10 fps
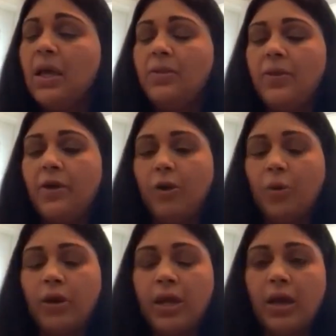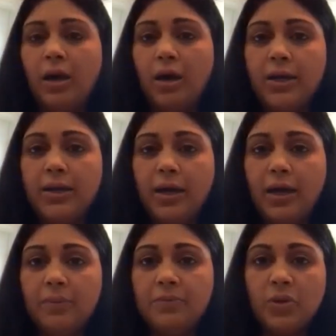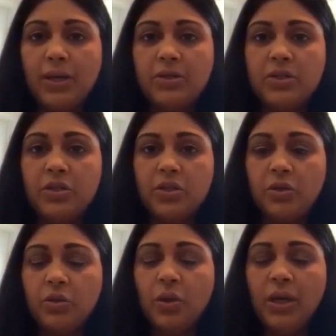They're working on trying to